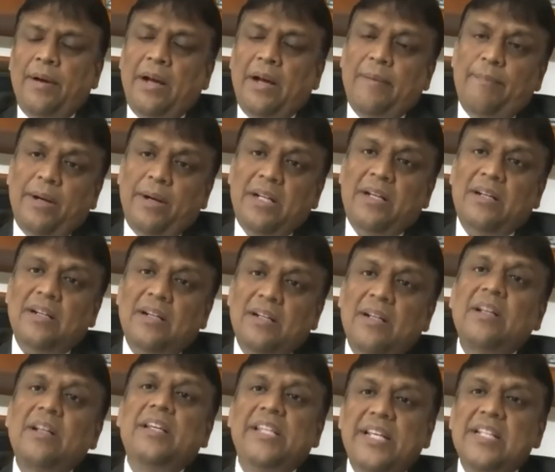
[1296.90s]
But
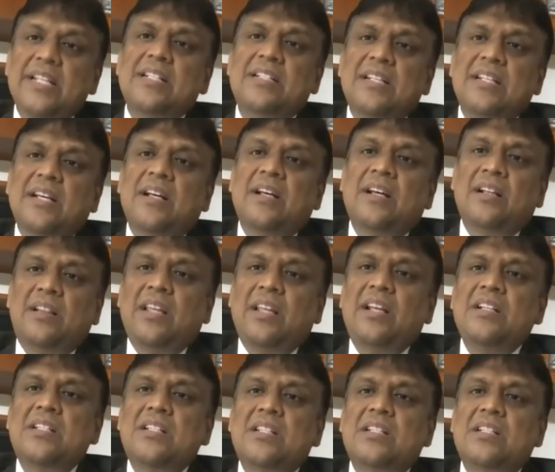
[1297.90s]
yes,
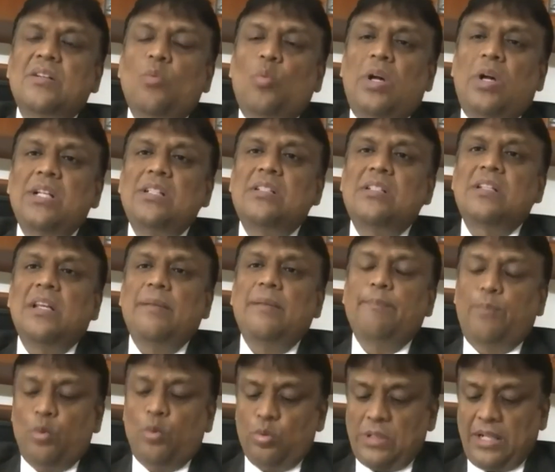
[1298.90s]
things once
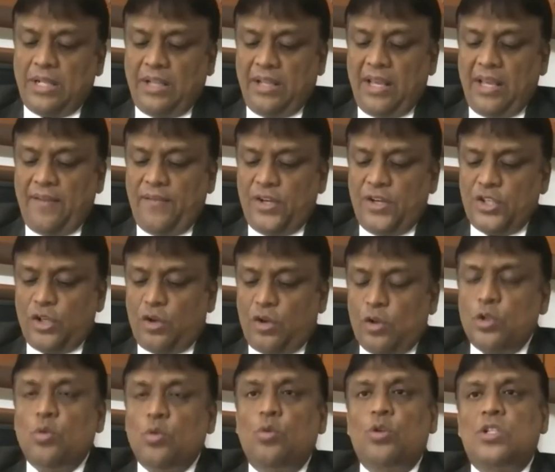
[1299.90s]
improves, I think aviation
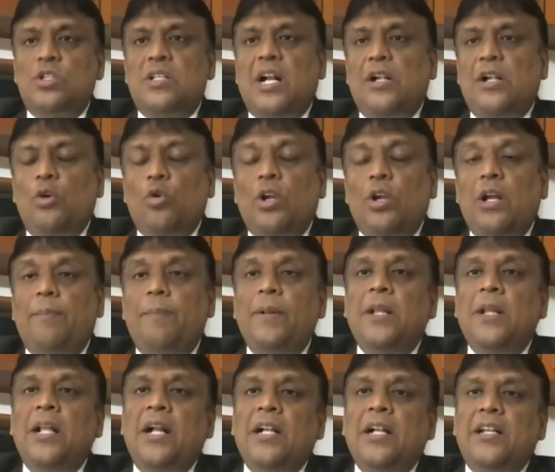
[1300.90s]
also will start looking up.
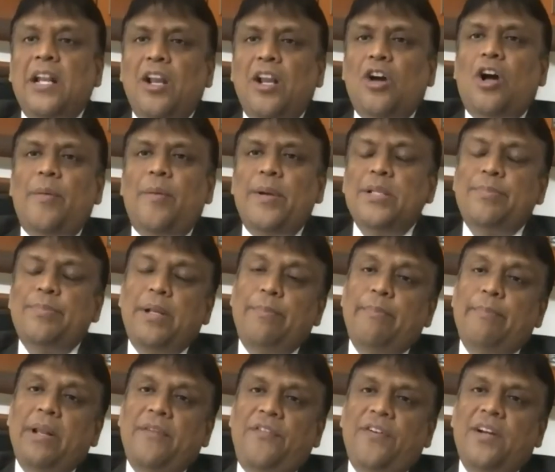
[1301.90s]
Telecom has
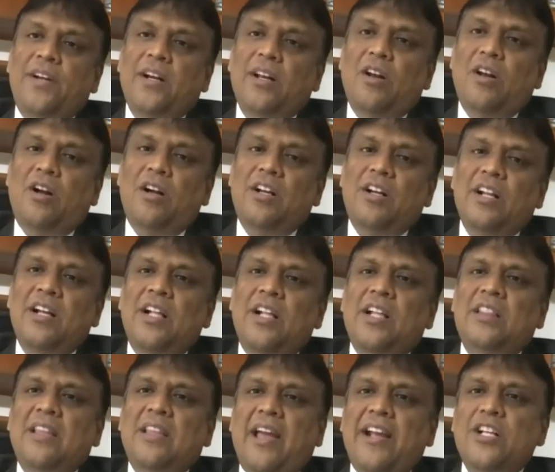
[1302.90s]
been benefited a lot
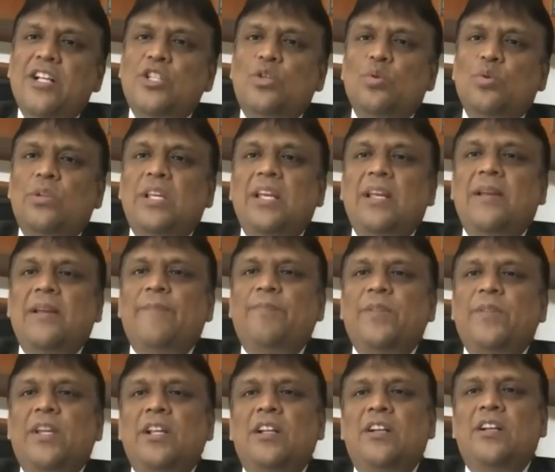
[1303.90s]
thanks to the
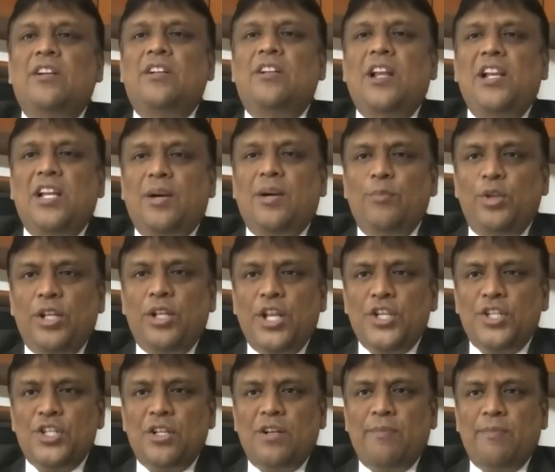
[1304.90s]
you know,
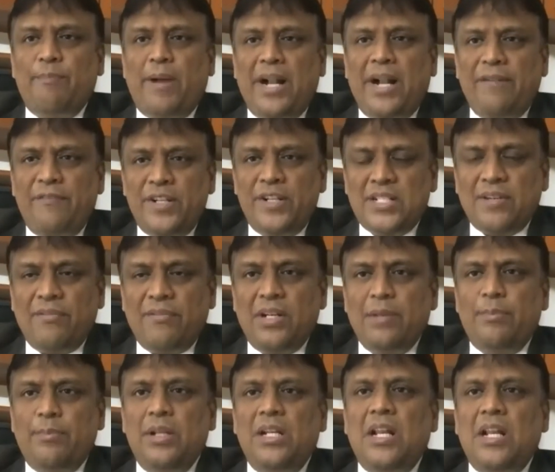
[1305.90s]
telecommunication bandwidths
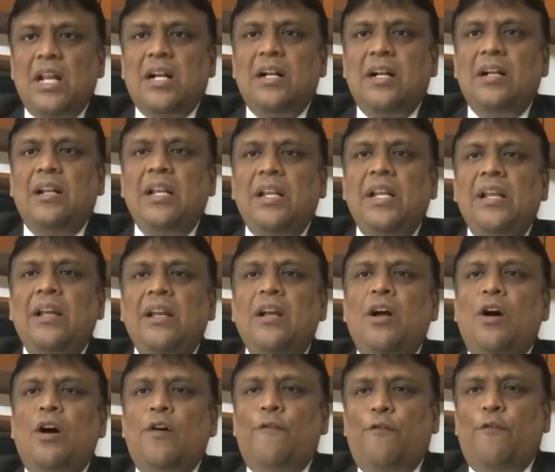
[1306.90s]
available in our country,
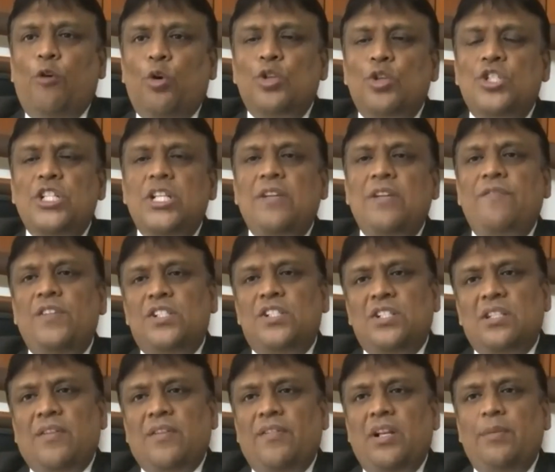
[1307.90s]
4G, which
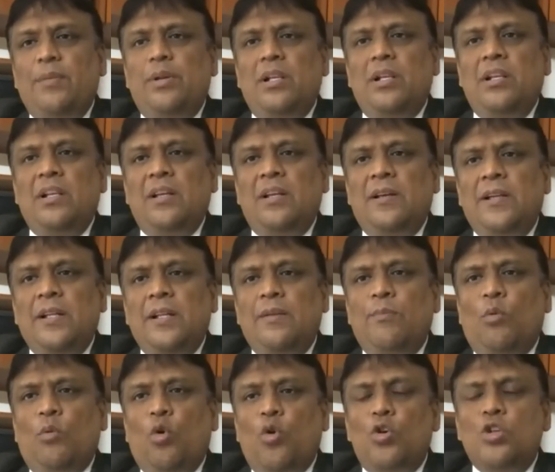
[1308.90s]
is available uh,
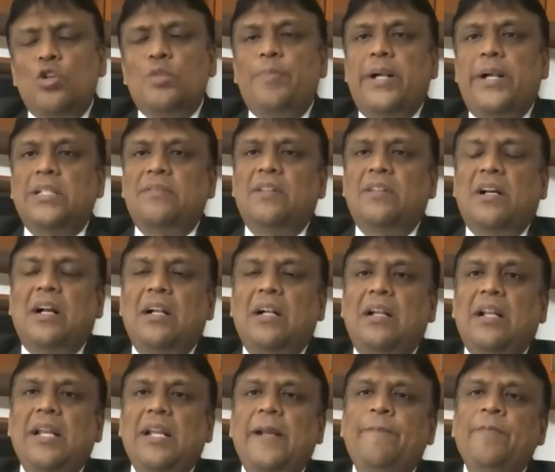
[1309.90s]
in most part of the
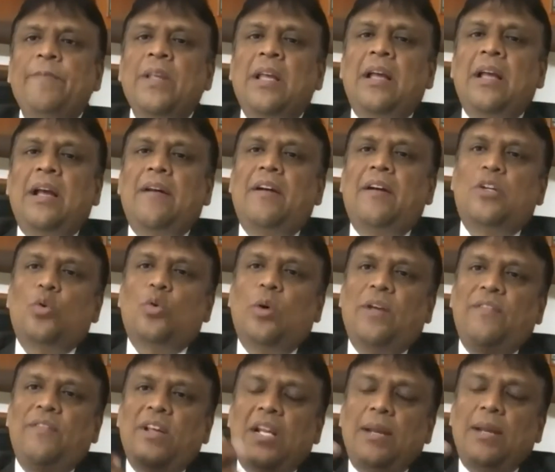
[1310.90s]
country. Uh,
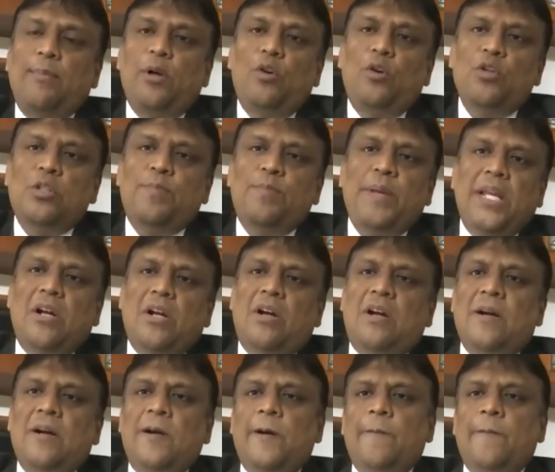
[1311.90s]
today, we are able to
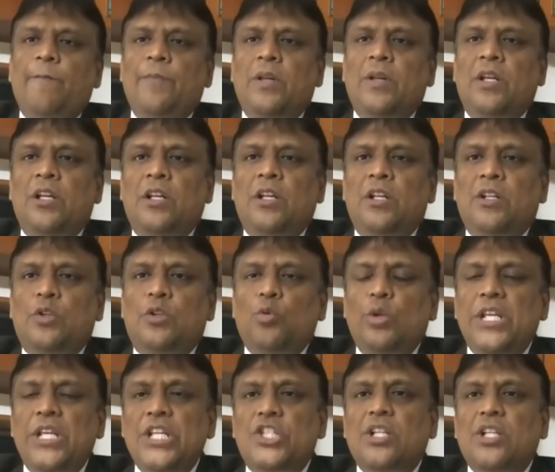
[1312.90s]
speak um, uh,
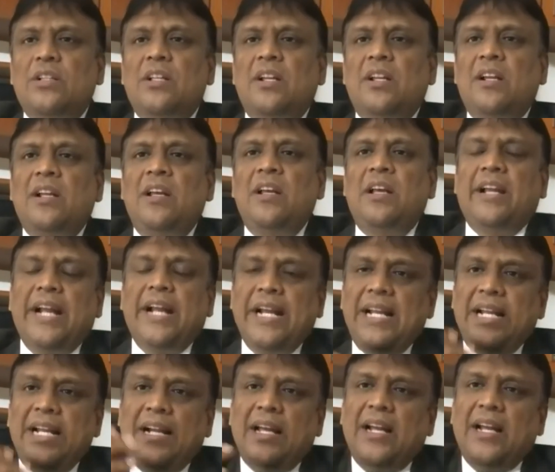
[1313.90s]
to each other,
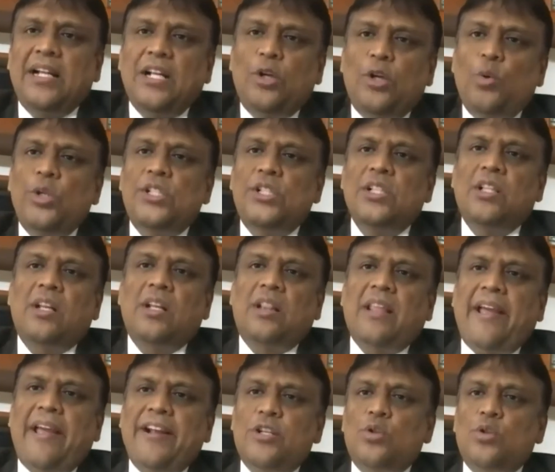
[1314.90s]
getting connected to each other
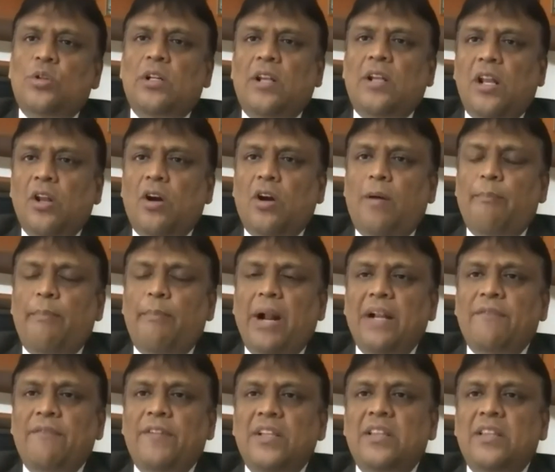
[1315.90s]
thanks to the telecom
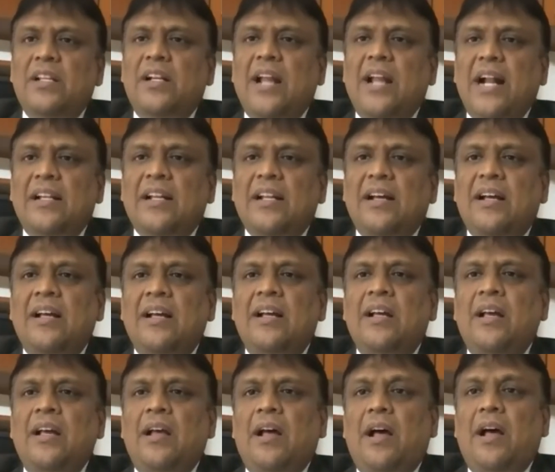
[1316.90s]
bandwidth, the data
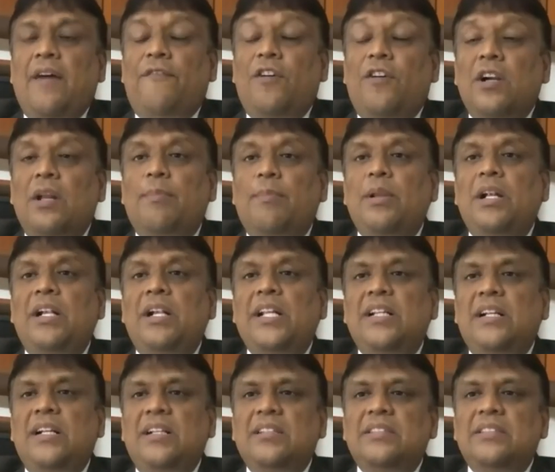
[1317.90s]

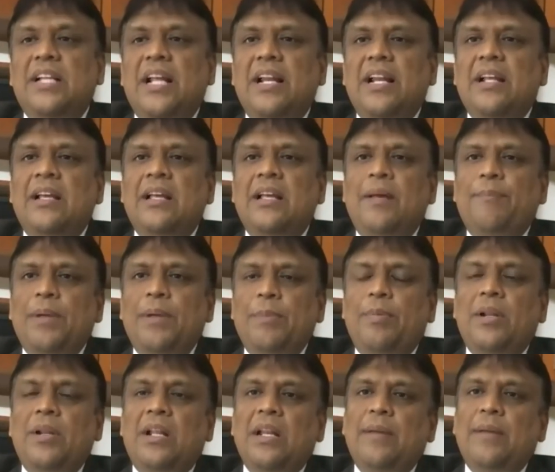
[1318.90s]
affordability that is there.
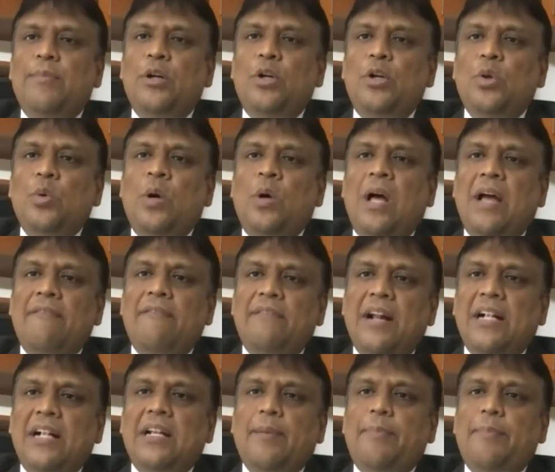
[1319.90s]
People are able to have
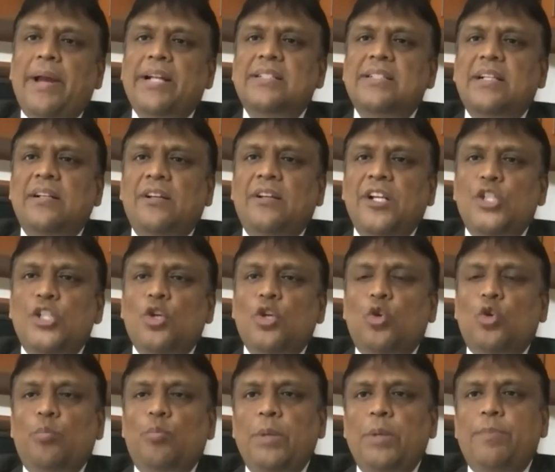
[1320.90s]
data packs and reach
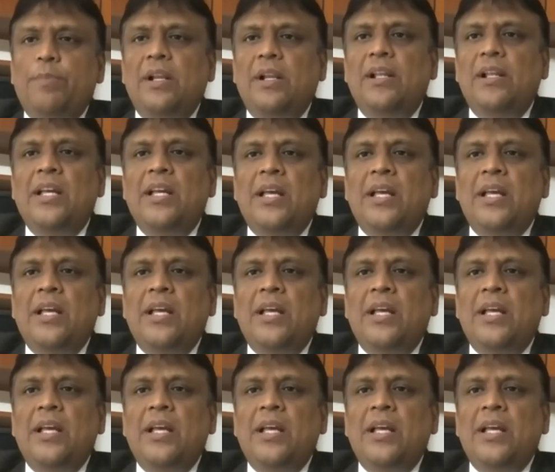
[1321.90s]
out to people.